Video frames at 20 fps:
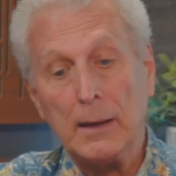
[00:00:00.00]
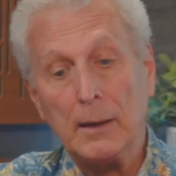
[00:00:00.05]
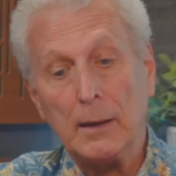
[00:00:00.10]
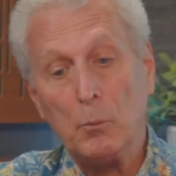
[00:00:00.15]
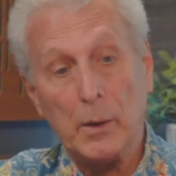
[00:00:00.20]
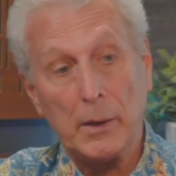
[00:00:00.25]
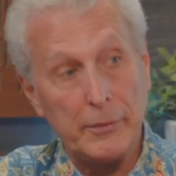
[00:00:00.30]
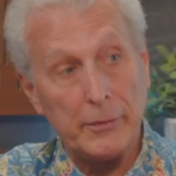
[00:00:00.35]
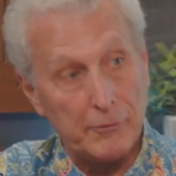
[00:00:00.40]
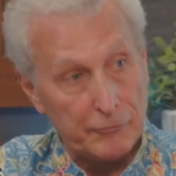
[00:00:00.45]

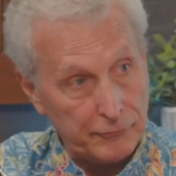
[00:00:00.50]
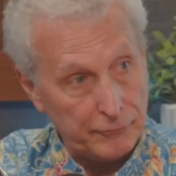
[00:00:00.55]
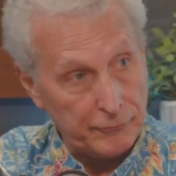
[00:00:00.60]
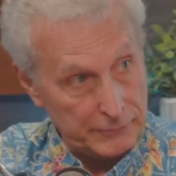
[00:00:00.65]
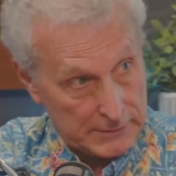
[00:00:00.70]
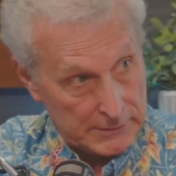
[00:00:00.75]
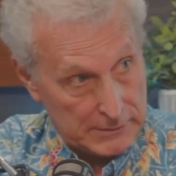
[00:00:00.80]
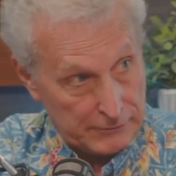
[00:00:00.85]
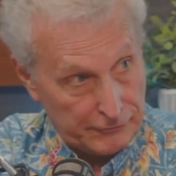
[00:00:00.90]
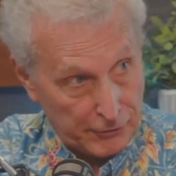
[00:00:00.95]
when the
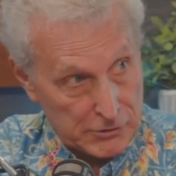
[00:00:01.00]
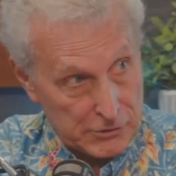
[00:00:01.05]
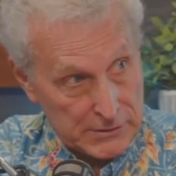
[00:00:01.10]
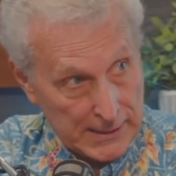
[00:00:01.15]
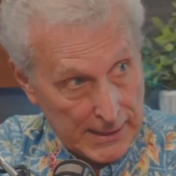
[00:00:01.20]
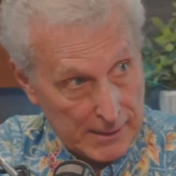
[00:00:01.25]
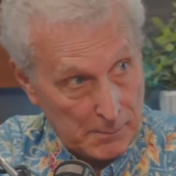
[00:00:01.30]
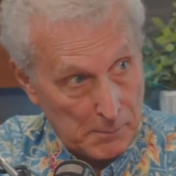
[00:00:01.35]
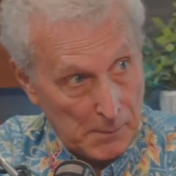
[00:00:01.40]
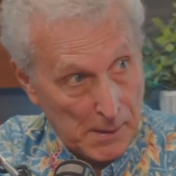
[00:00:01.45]
first
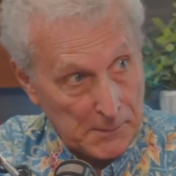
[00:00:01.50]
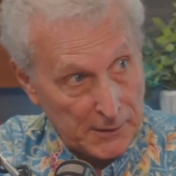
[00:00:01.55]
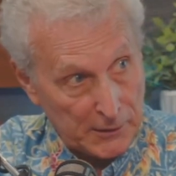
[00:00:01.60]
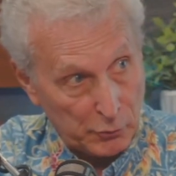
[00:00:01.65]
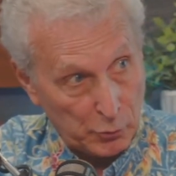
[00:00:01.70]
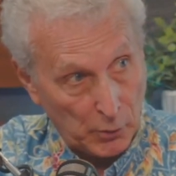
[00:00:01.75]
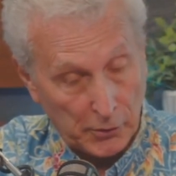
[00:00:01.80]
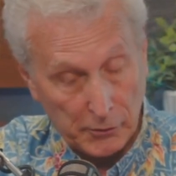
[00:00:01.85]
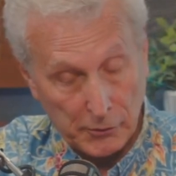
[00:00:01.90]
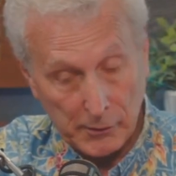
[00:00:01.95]
10 amendments
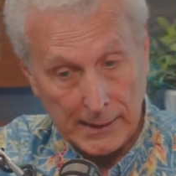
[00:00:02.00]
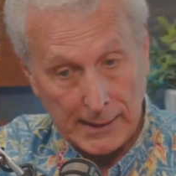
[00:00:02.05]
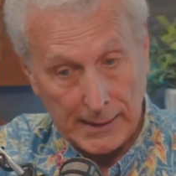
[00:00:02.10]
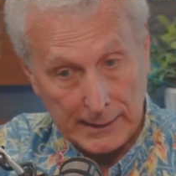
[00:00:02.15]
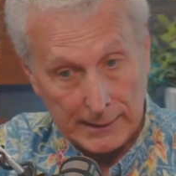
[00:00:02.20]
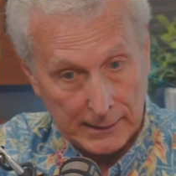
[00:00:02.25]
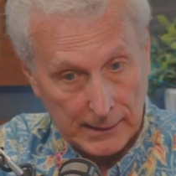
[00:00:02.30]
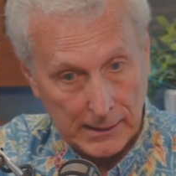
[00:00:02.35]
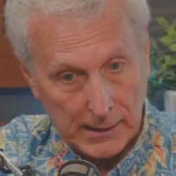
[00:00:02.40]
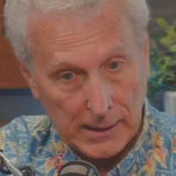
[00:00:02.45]
were created
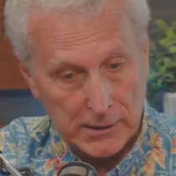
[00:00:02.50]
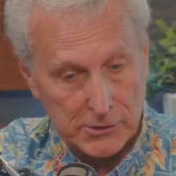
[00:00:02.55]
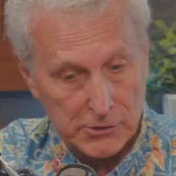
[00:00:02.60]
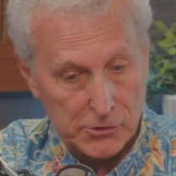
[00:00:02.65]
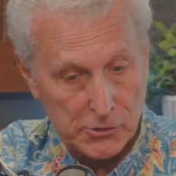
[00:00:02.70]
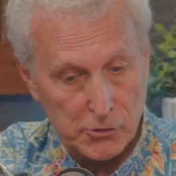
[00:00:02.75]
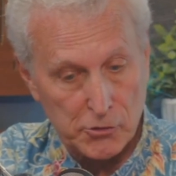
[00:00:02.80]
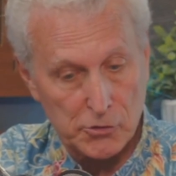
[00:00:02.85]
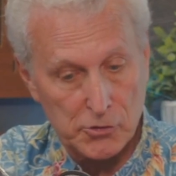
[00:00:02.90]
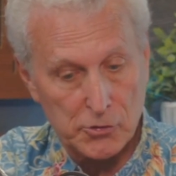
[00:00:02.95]
and the
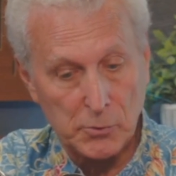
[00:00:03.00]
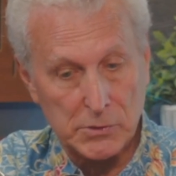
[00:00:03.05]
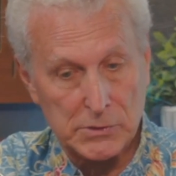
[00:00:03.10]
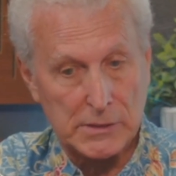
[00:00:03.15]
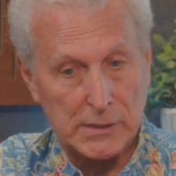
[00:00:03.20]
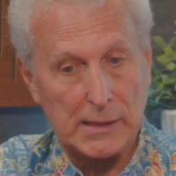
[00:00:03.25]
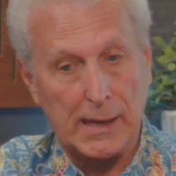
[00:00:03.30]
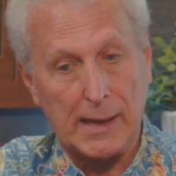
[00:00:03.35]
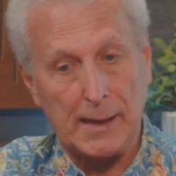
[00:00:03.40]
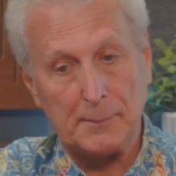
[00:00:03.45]
Constitution was
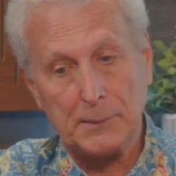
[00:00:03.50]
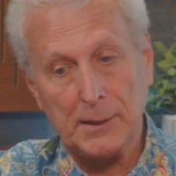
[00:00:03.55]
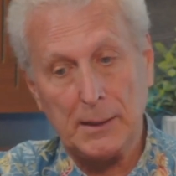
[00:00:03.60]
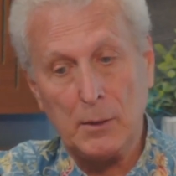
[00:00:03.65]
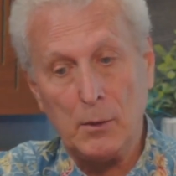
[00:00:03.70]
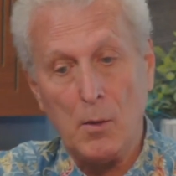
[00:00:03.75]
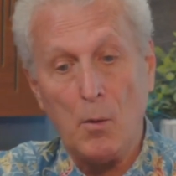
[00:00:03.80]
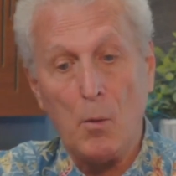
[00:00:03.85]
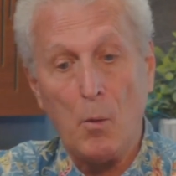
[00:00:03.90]
adopted,